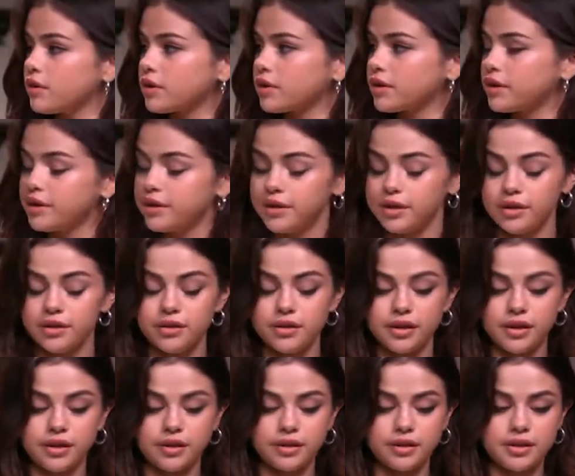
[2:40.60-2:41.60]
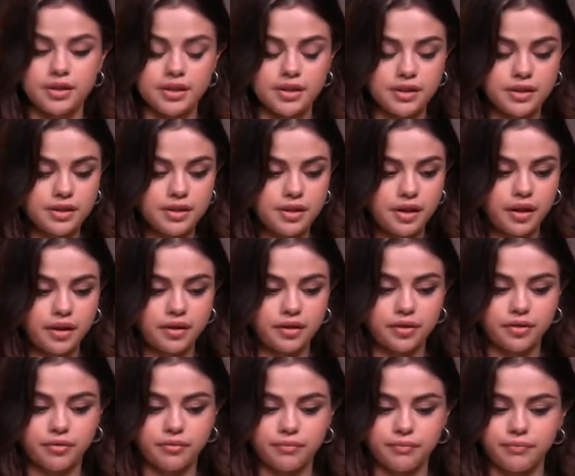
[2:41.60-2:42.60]
very ungrateful for her new kidney,
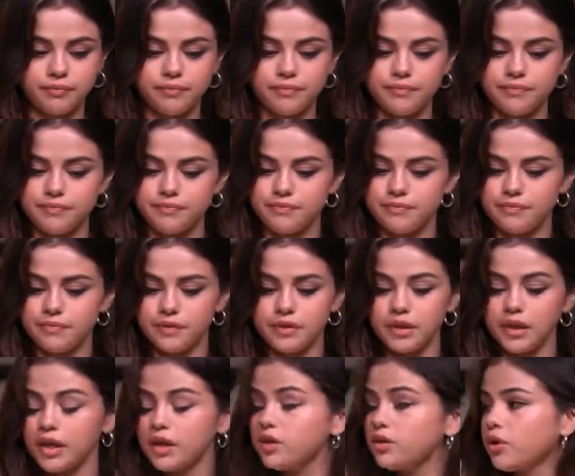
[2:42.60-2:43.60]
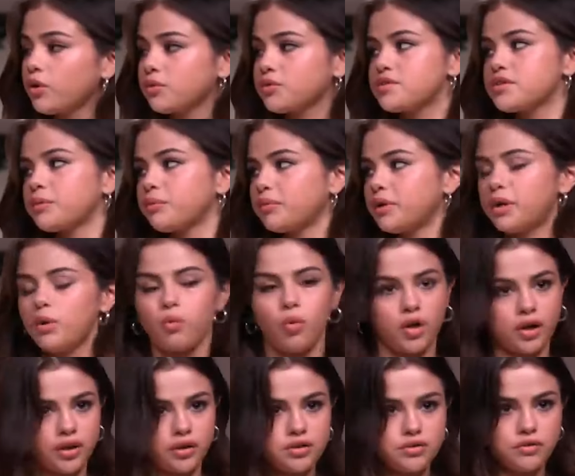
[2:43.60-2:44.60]
too. The rumored fight
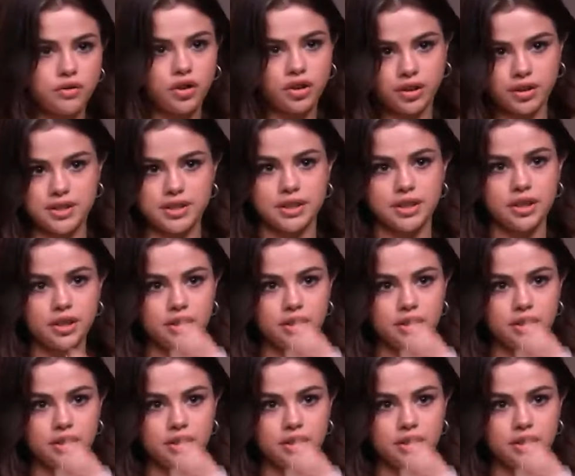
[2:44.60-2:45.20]
between Selena